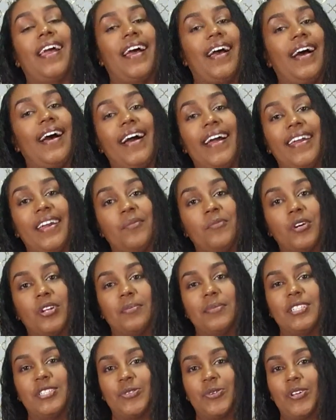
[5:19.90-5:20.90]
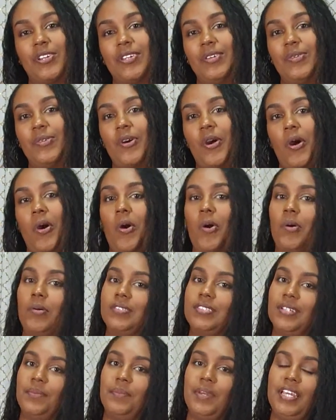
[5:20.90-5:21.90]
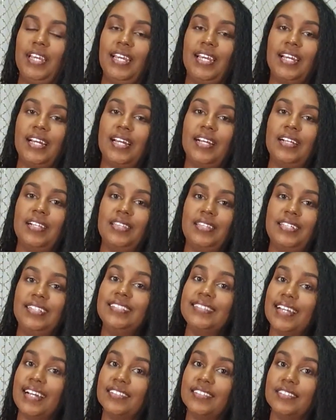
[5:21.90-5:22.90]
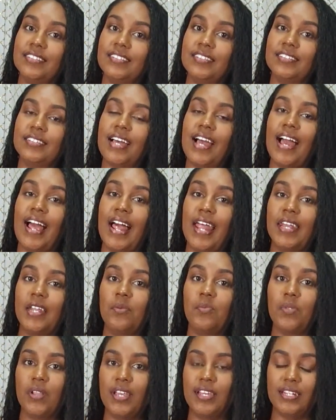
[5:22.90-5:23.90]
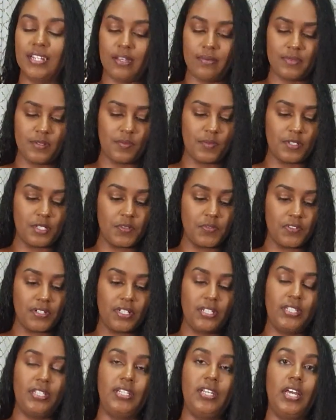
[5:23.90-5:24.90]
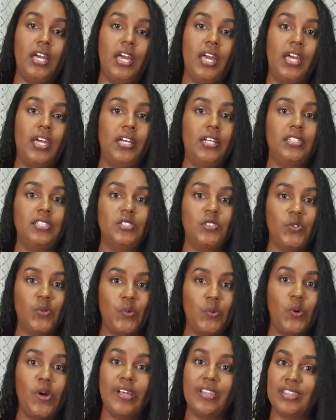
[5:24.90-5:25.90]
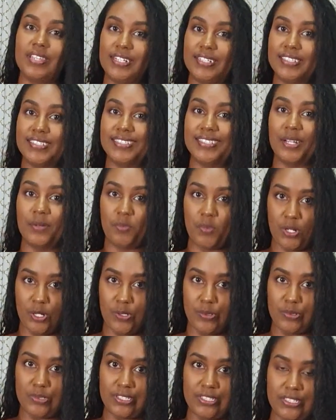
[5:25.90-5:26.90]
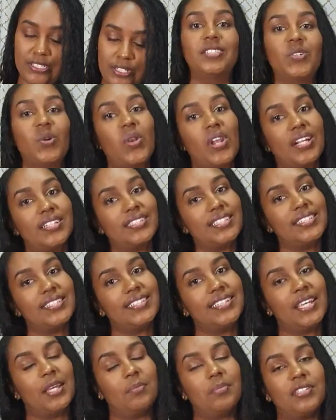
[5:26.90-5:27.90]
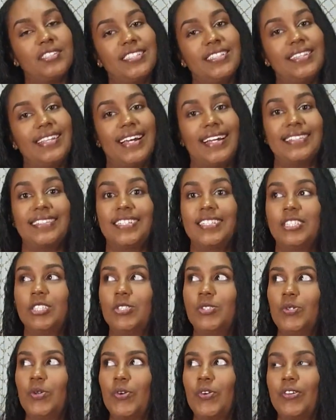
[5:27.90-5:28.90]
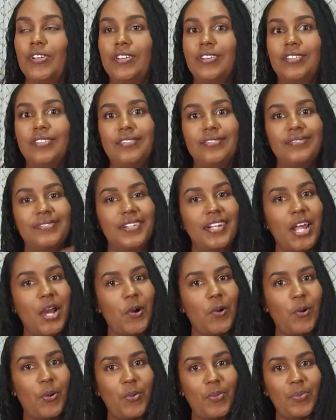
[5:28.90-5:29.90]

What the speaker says: I am going to be showing you how to make these tassels and apply them specifically to this blouse. So let us skip to that tutorial now.